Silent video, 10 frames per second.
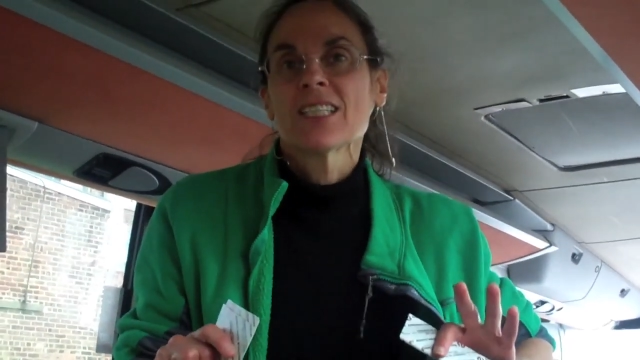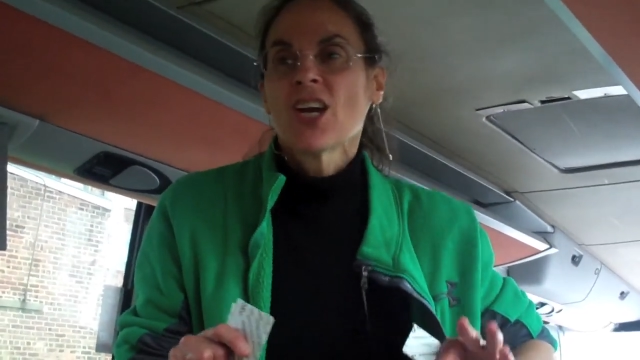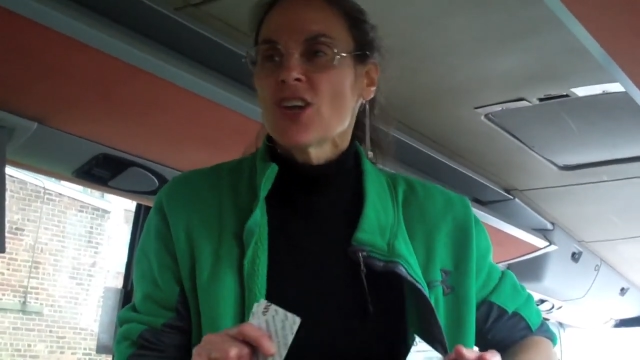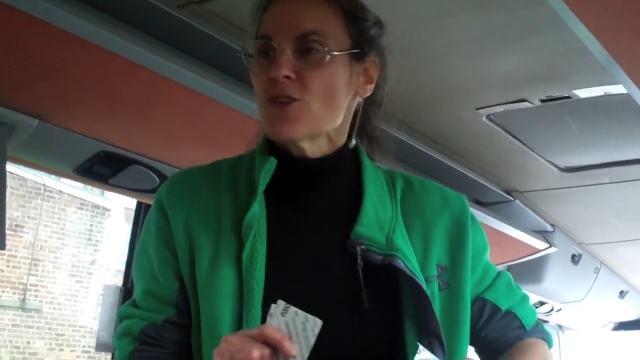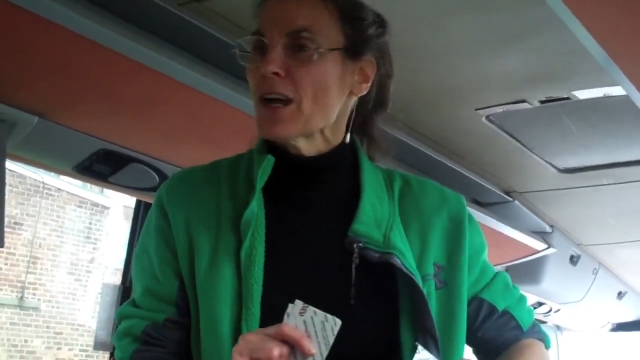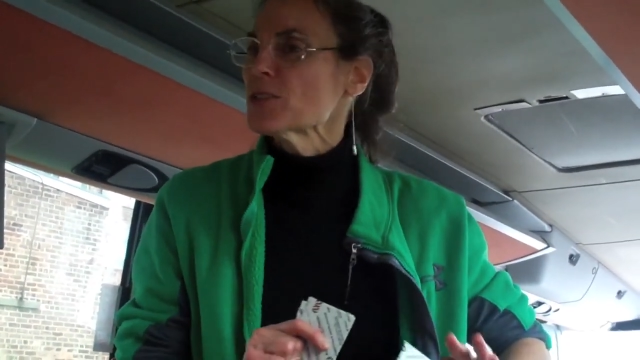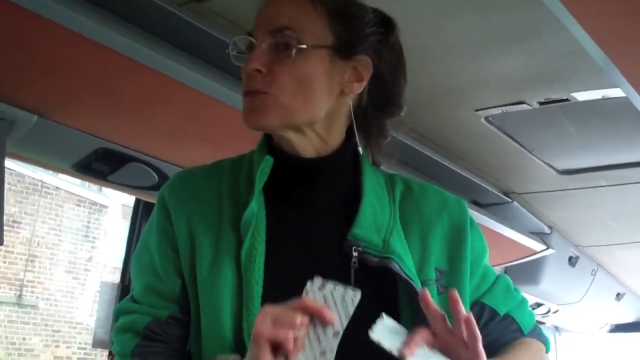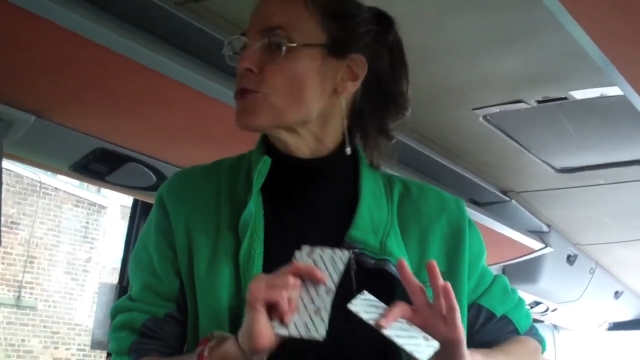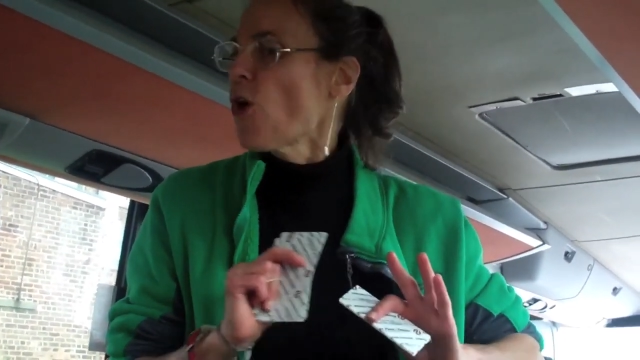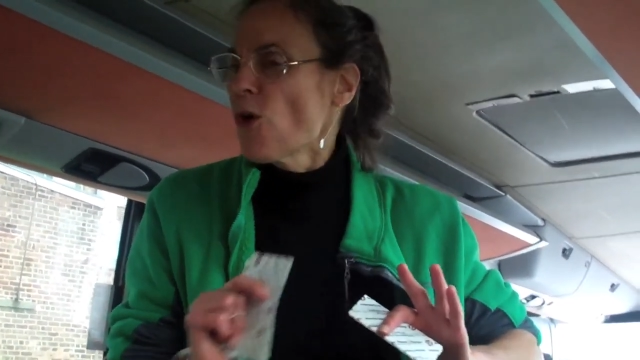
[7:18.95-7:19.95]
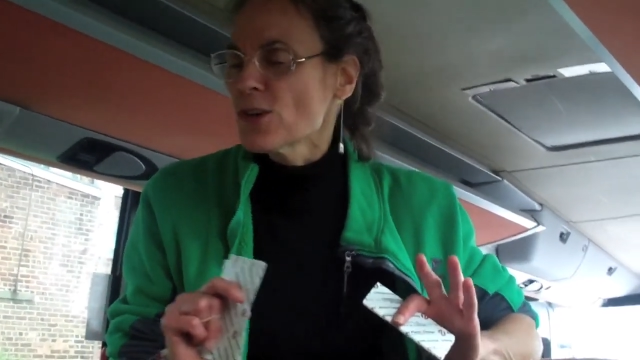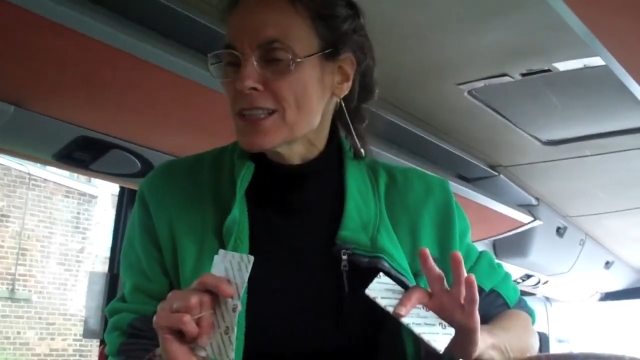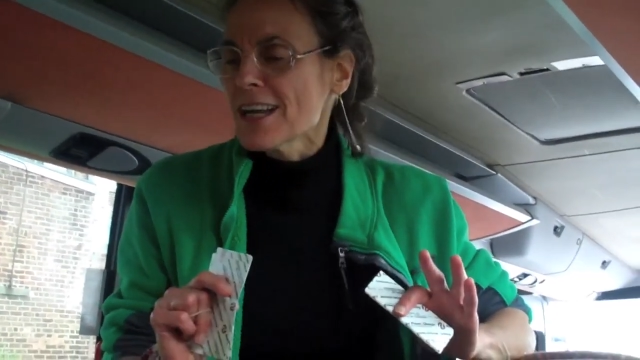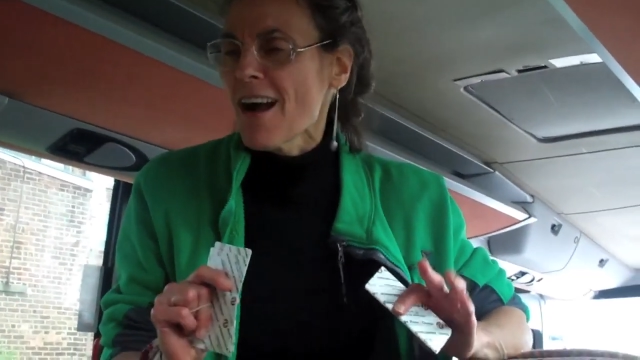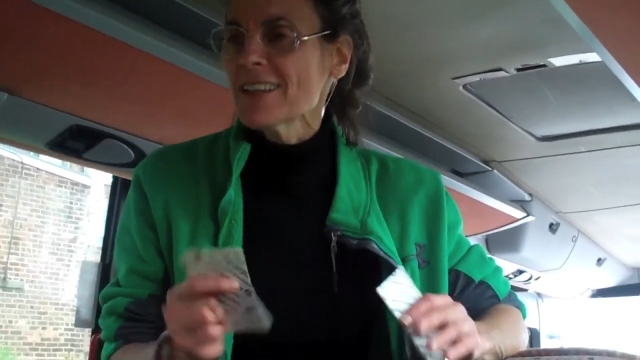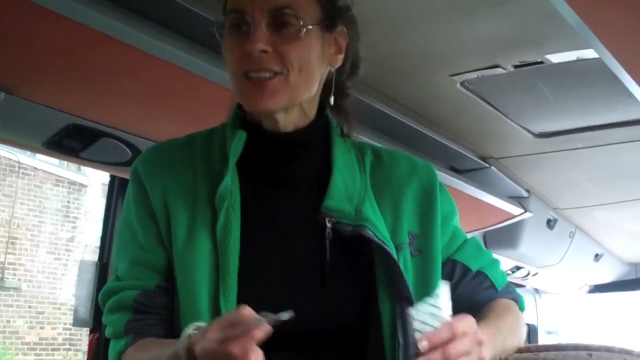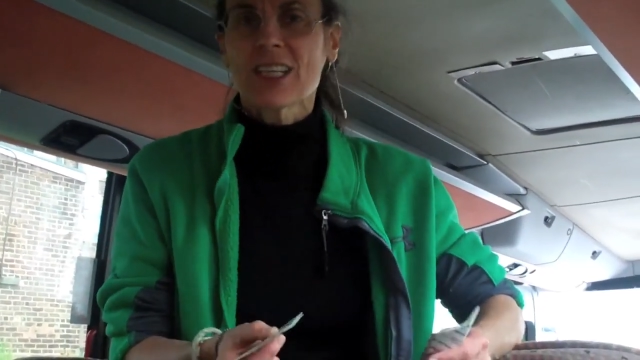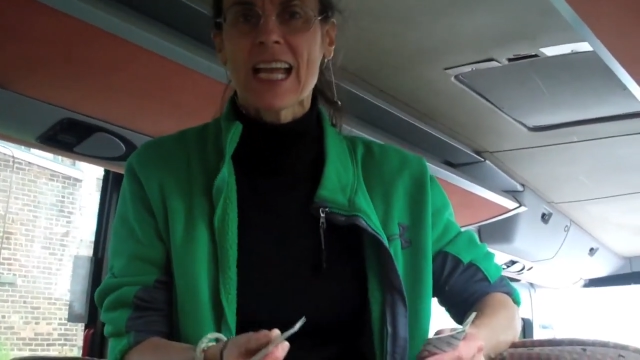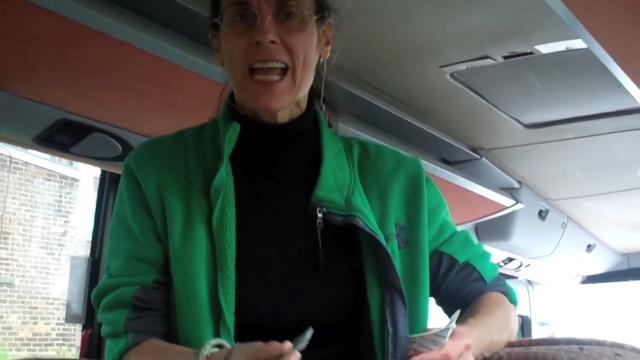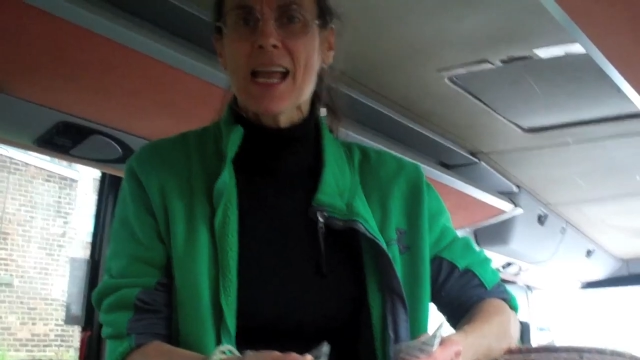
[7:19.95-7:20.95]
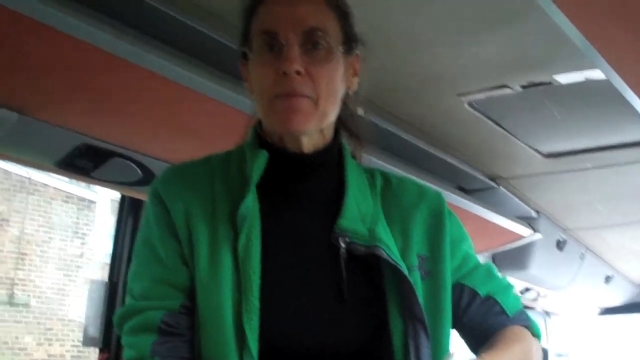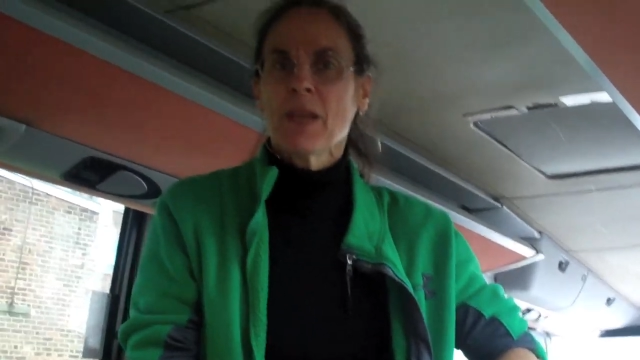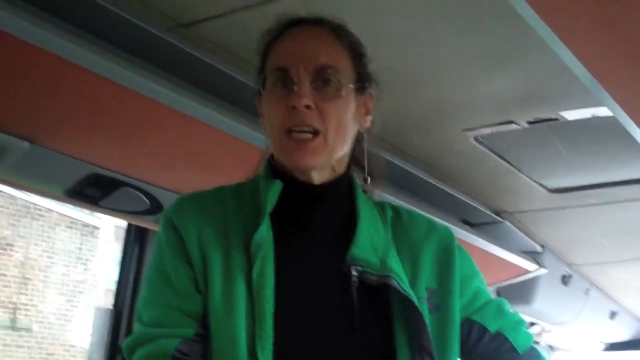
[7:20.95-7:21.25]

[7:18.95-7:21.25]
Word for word: You guys were totally on your game.